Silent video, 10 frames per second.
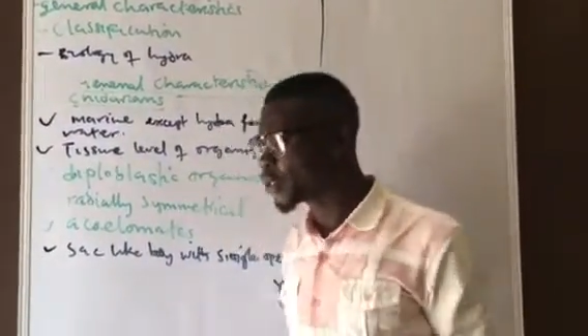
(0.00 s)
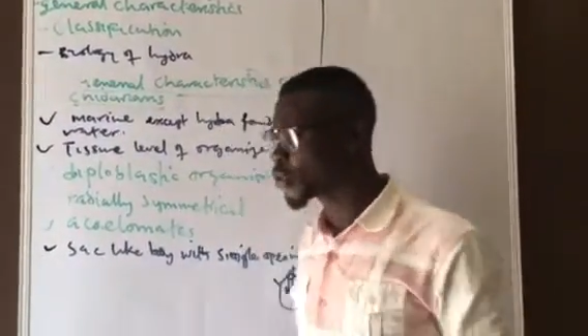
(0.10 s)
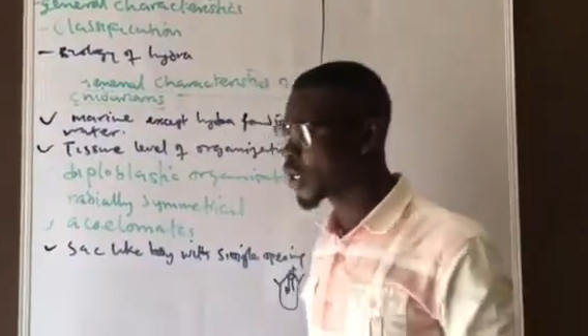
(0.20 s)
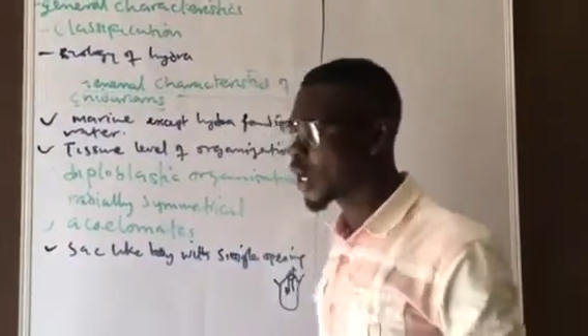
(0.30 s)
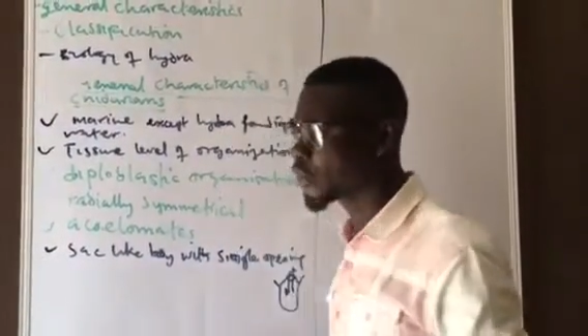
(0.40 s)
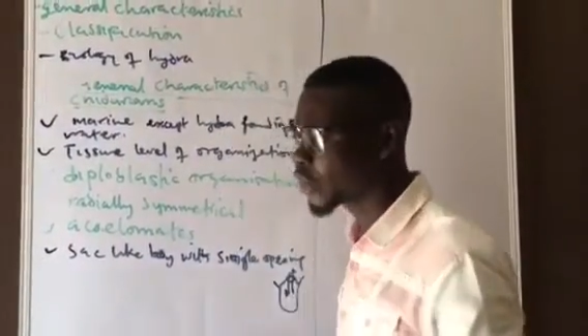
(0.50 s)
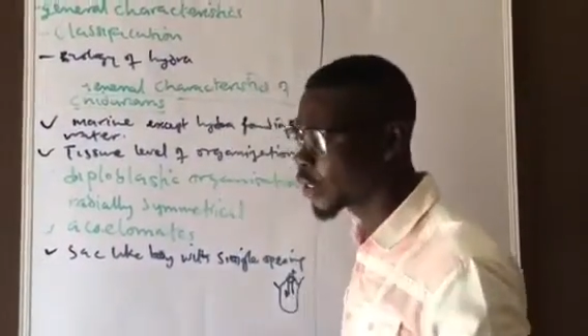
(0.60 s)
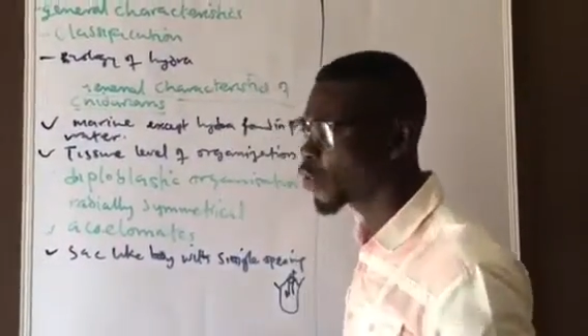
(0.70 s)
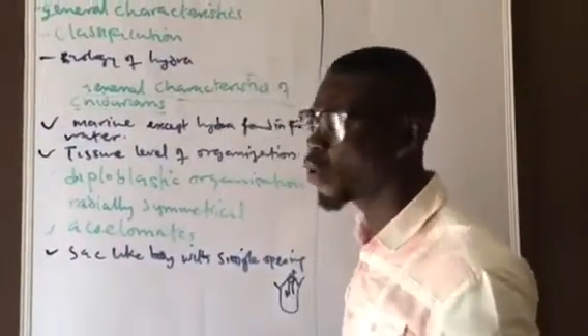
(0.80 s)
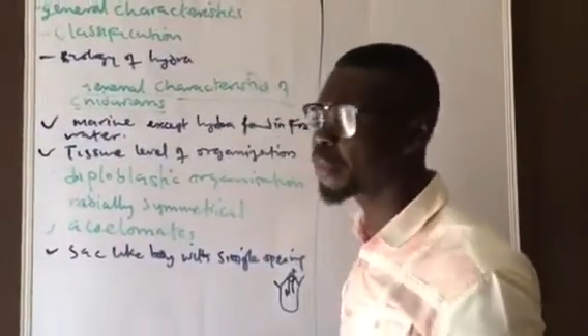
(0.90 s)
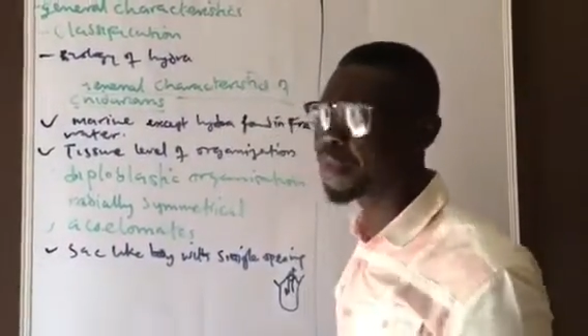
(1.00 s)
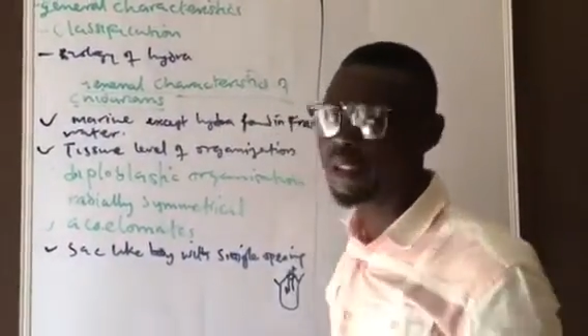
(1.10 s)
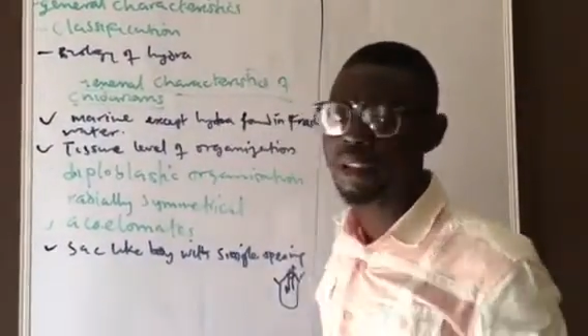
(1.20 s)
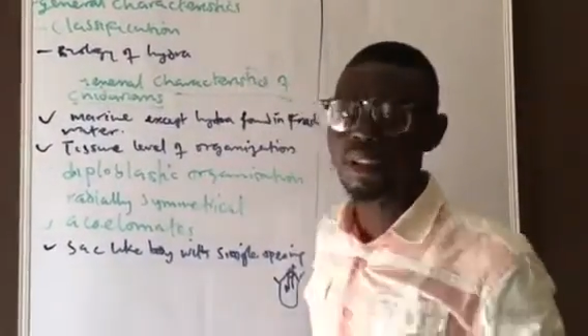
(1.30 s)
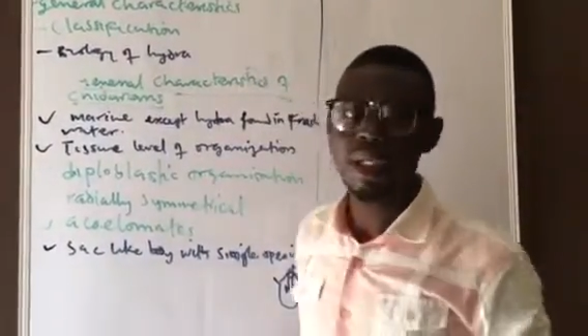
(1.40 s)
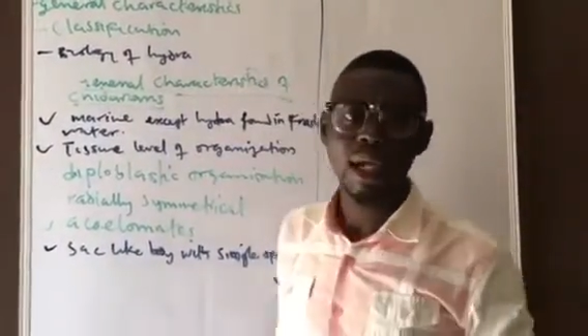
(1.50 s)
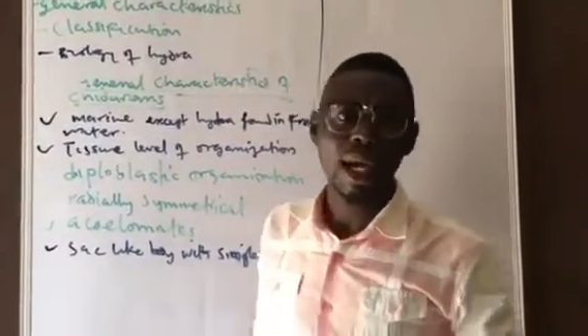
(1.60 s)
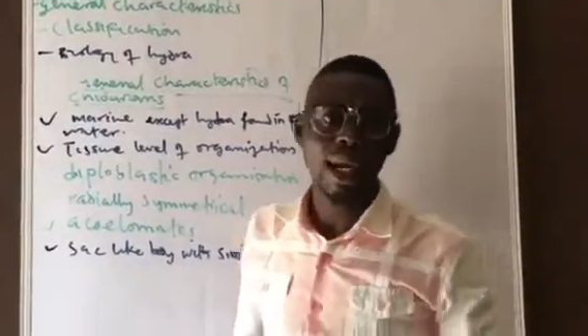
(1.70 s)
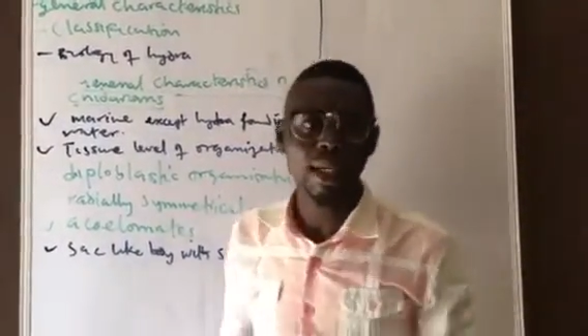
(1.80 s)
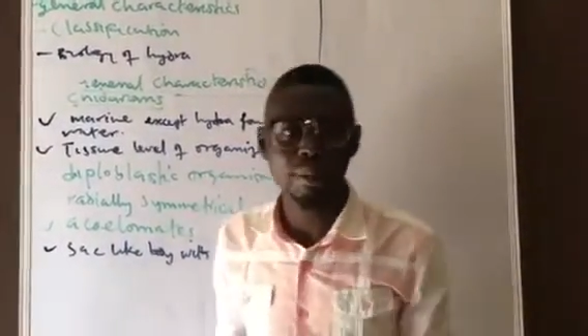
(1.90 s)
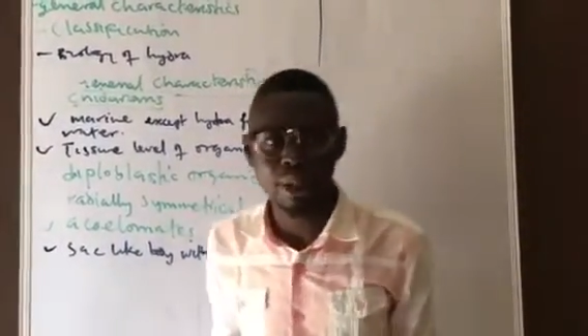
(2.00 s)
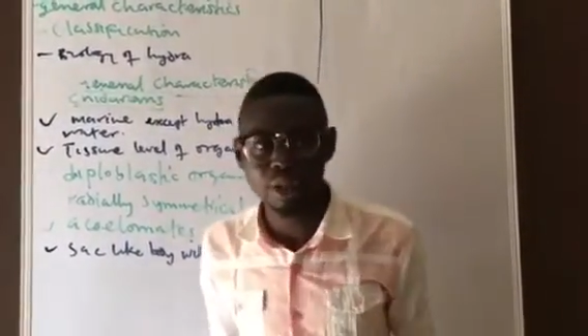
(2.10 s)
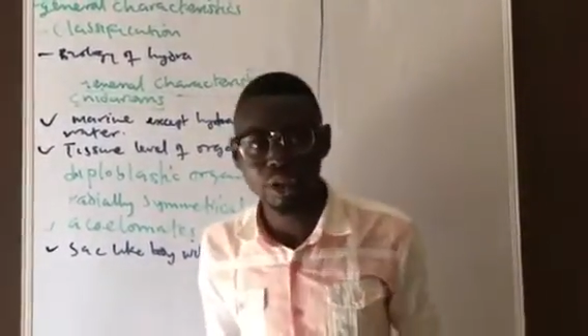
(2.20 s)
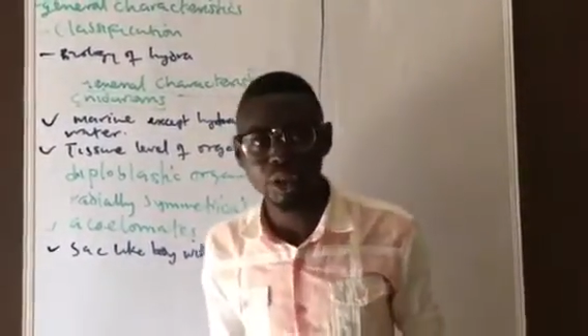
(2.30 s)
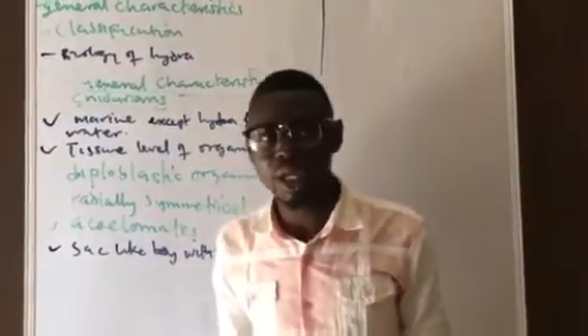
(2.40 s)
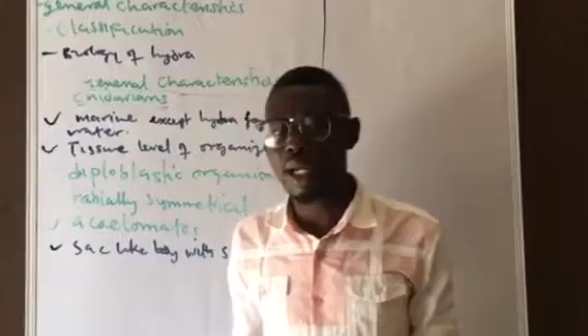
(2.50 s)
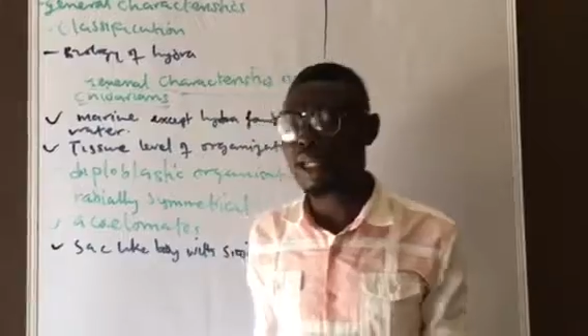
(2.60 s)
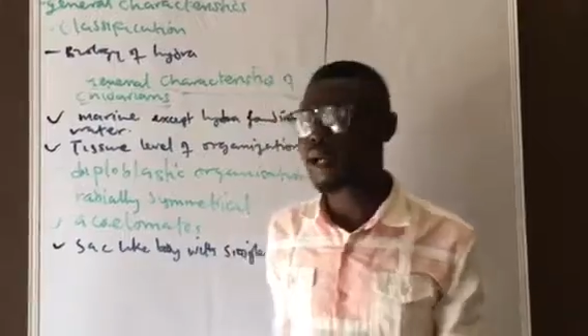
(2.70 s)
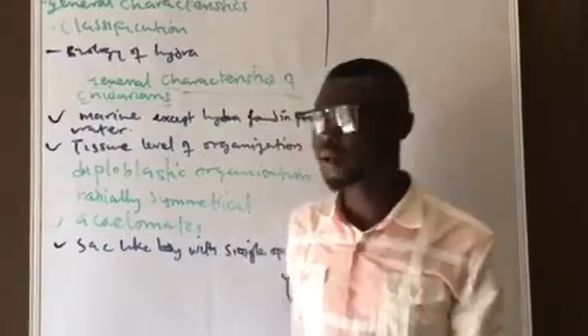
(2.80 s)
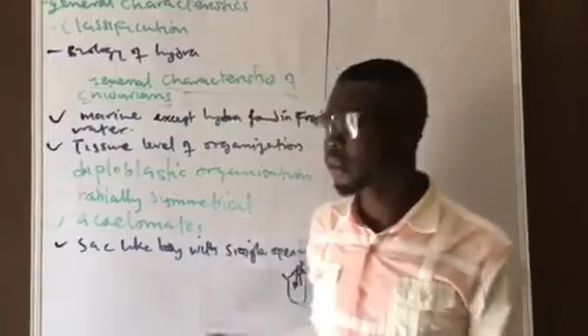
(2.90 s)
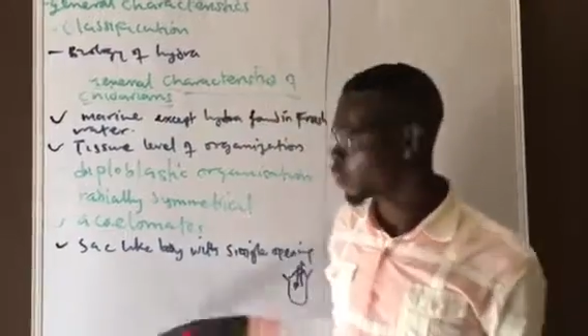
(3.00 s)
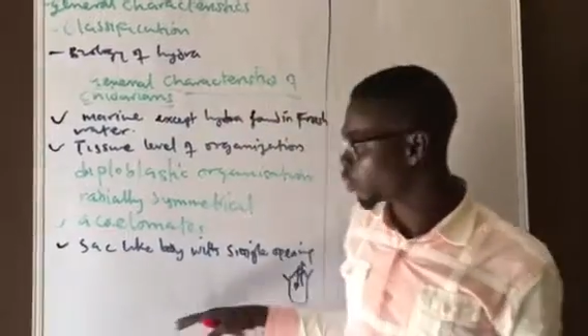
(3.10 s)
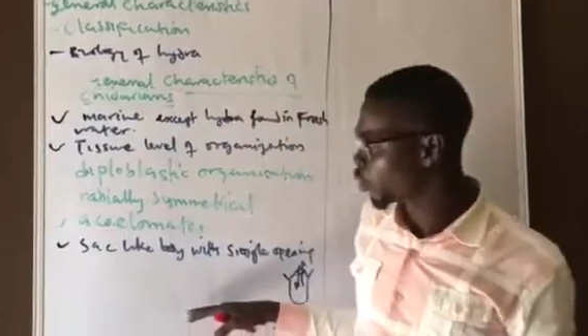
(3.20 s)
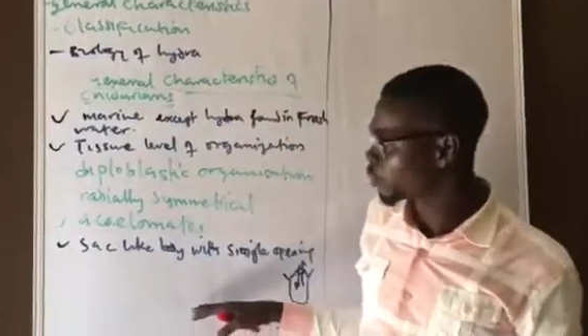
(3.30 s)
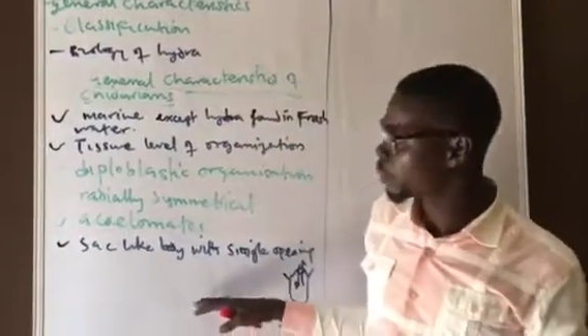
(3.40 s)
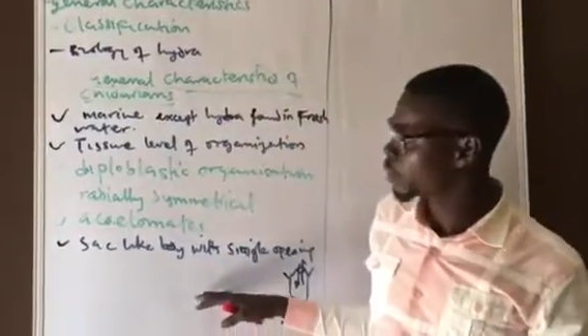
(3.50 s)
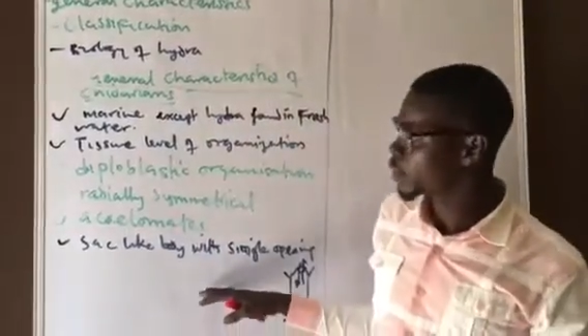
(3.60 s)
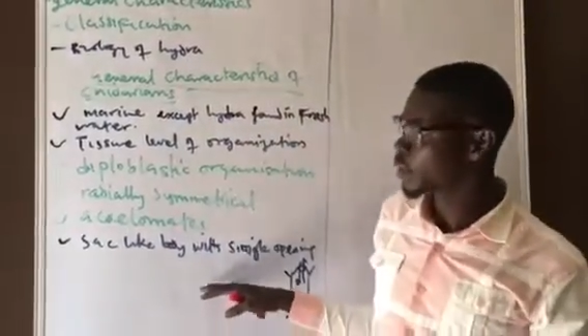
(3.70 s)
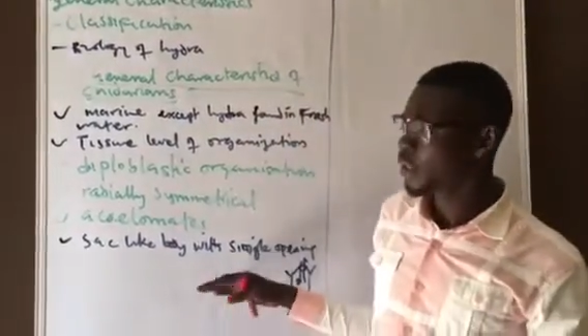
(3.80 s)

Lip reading: So they have incomplete alimentary canal, incomplete